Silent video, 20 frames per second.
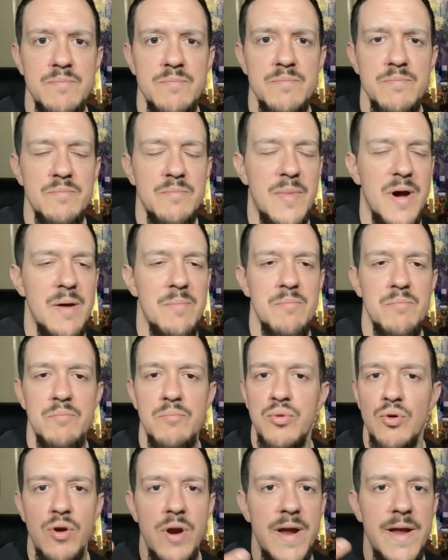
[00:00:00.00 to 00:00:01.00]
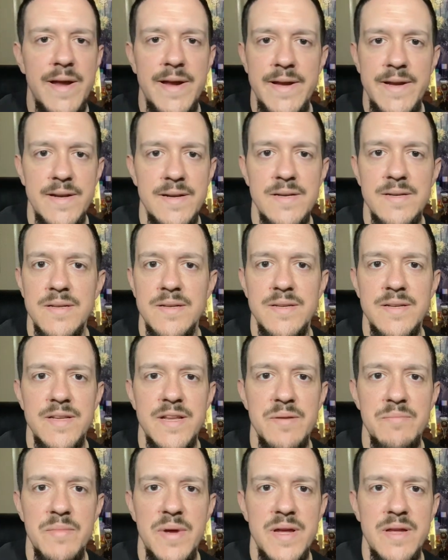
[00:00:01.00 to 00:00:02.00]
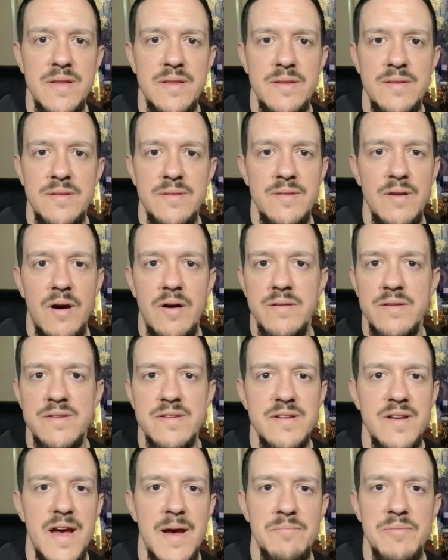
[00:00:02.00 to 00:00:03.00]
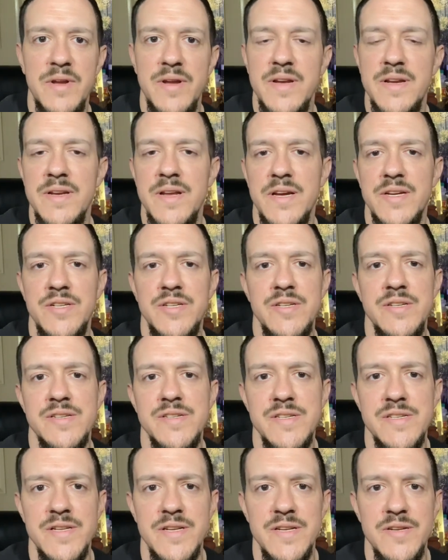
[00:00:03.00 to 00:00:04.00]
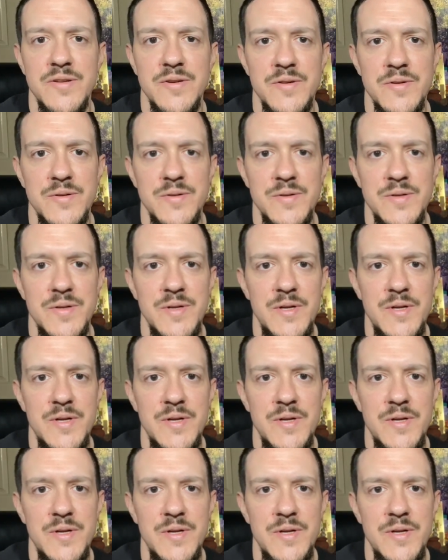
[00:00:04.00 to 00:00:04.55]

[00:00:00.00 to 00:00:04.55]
my brain didn't make all the synaptic connections until